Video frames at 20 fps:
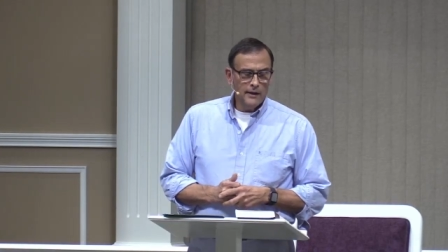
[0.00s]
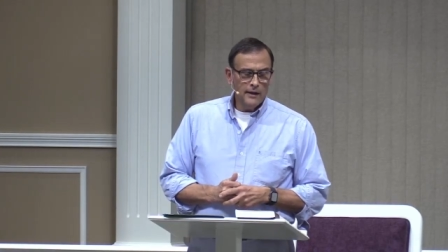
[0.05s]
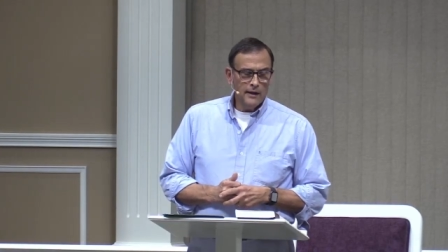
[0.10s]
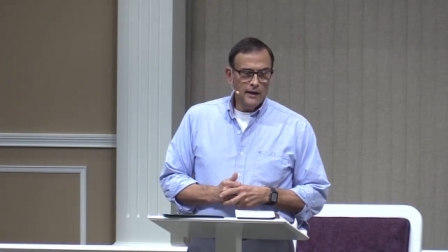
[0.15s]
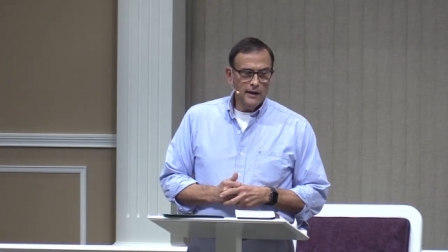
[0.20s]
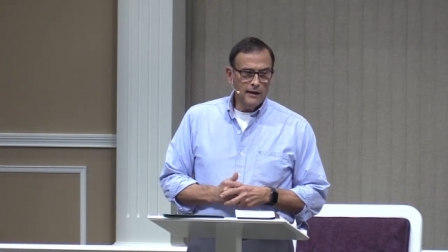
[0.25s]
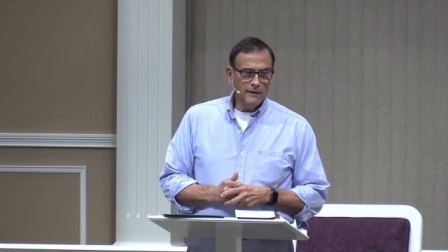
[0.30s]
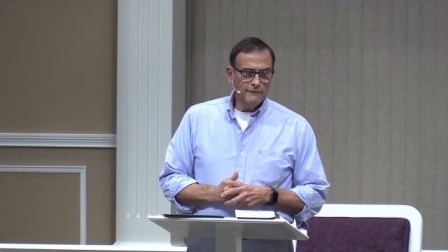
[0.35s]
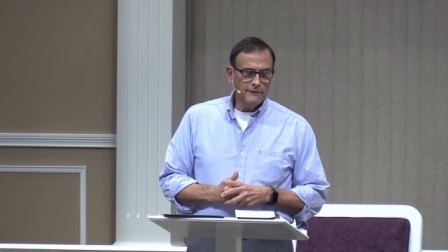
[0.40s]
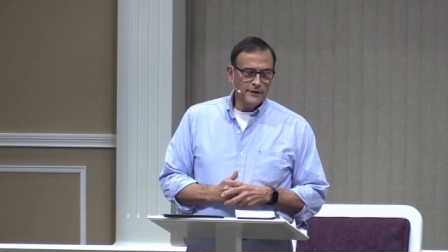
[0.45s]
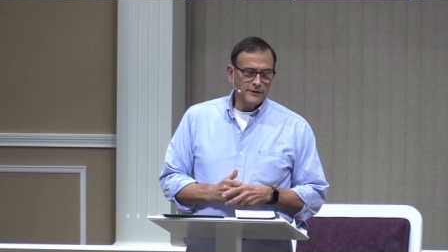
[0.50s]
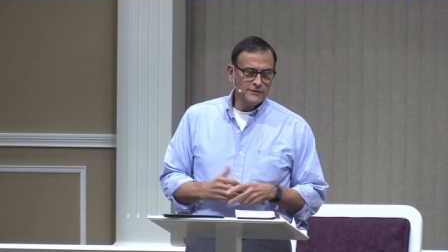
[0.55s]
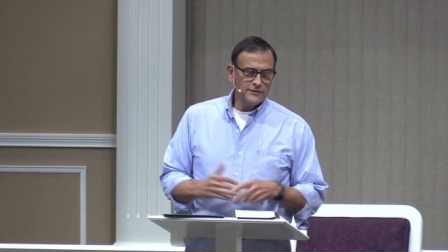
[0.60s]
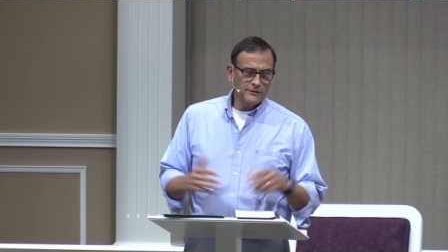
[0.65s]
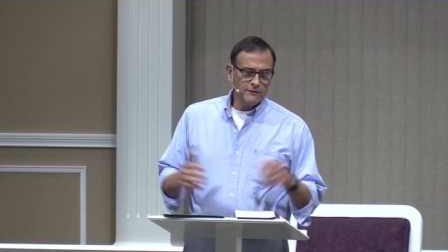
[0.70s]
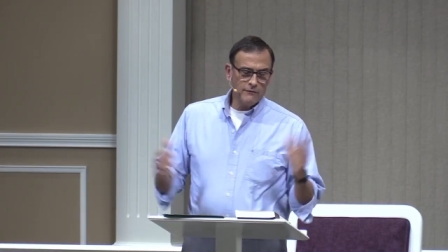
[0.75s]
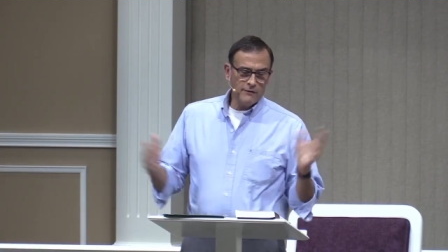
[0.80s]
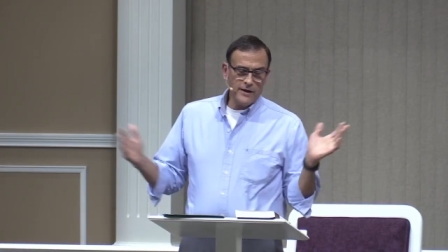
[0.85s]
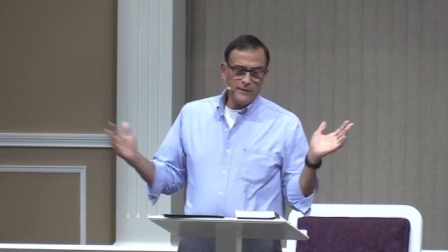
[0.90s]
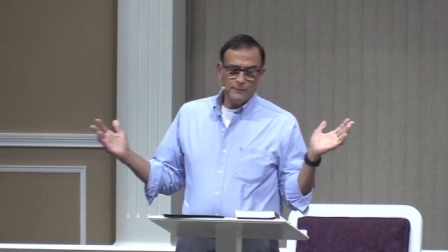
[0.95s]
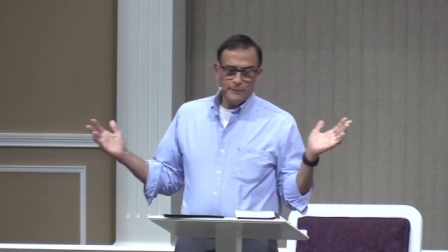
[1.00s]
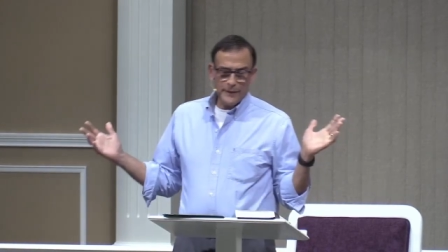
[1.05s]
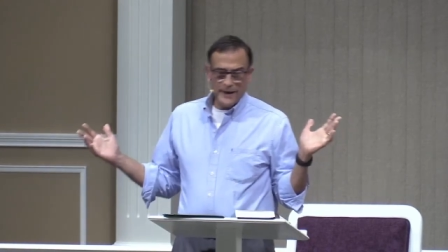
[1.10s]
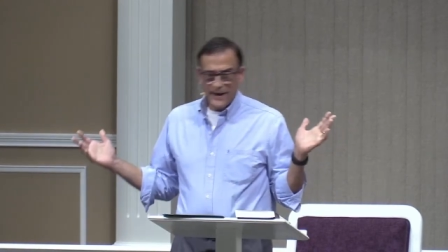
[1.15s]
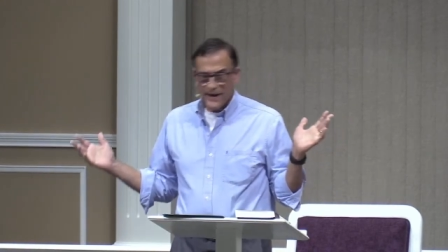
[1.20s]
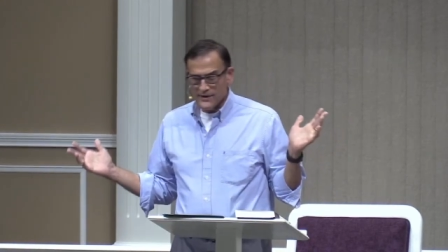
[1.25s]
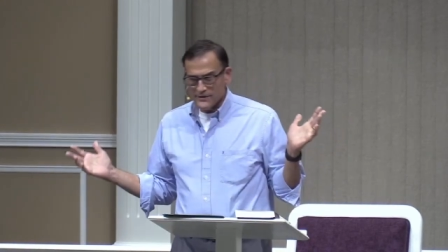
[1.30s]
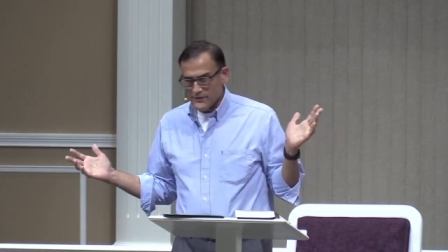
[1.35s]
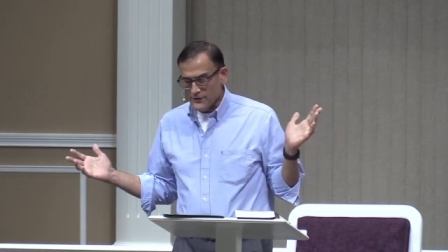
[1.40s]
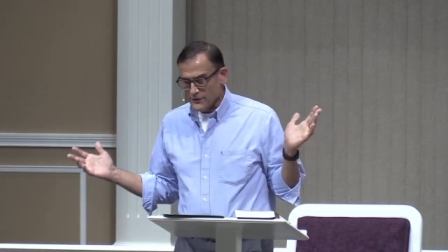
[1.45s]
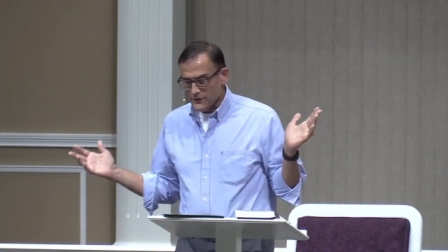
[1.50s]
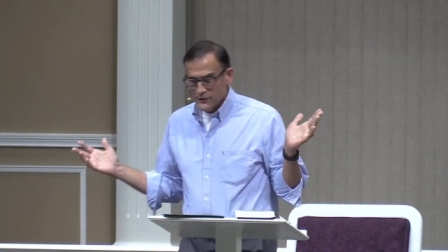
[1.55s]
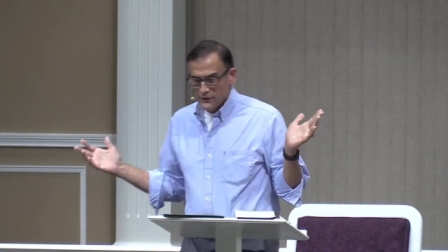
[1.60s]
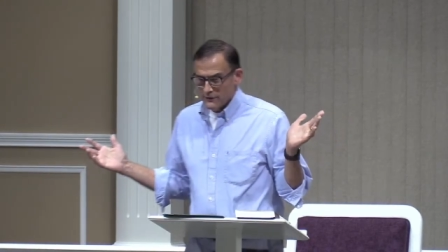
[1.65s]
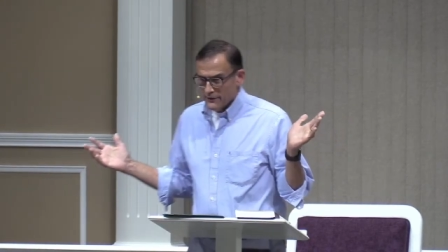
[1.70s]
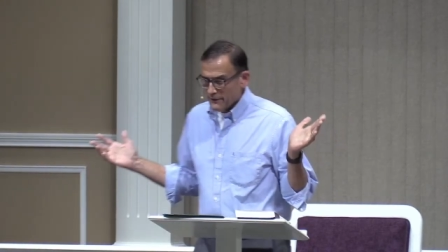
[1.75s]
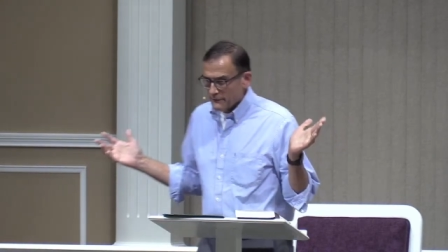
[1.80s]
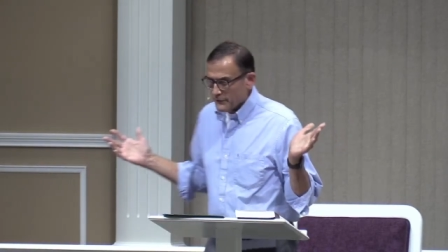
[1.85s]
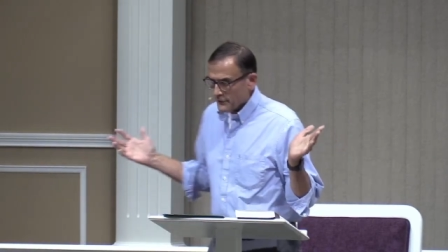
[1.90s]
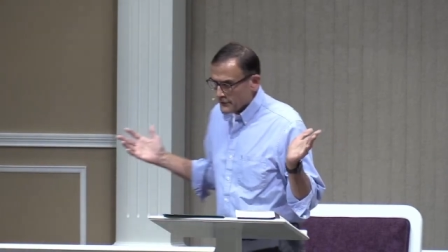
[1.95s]
Uh, there's a great passage, you
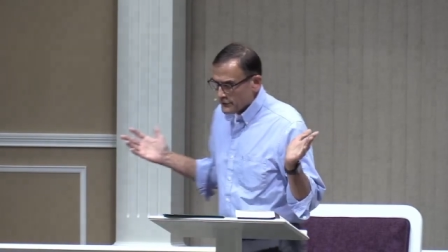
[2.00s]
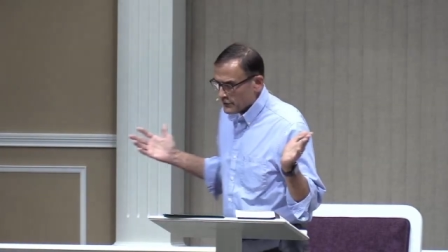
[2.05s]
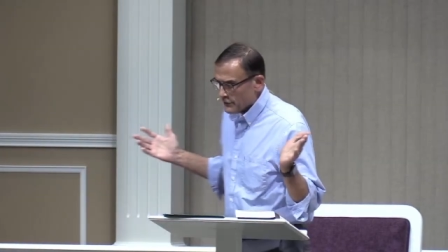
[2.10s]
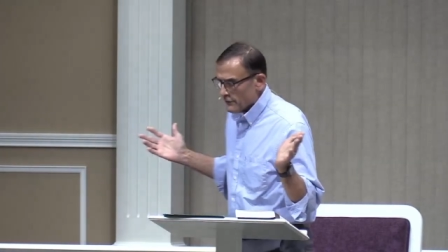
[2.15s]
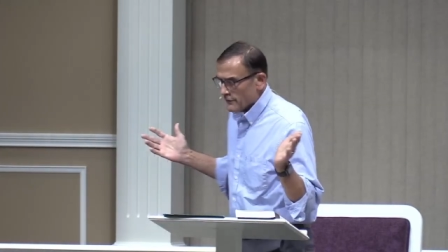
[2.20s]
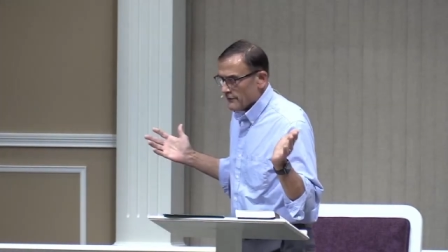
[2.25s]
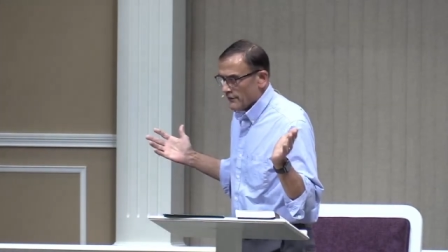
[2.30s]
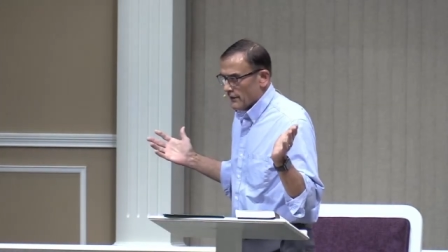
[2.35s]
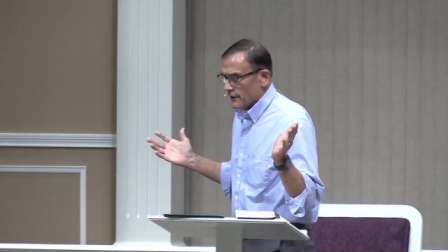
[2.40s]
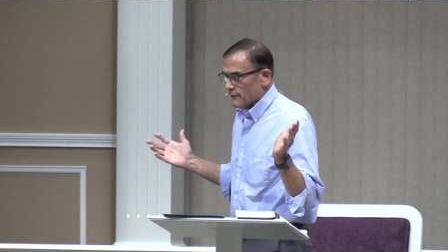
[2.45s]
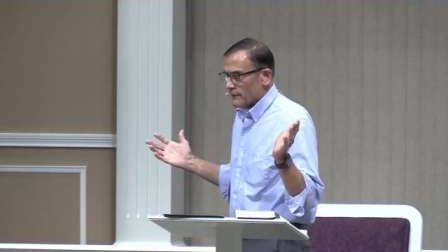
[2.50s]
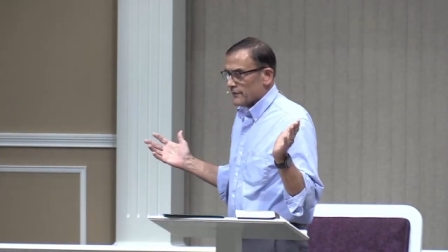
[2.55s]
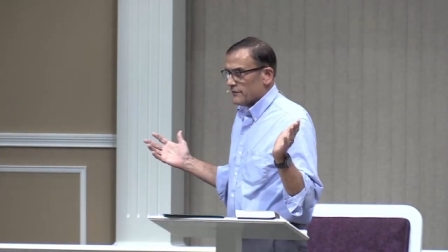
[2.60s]
don't have to turn there,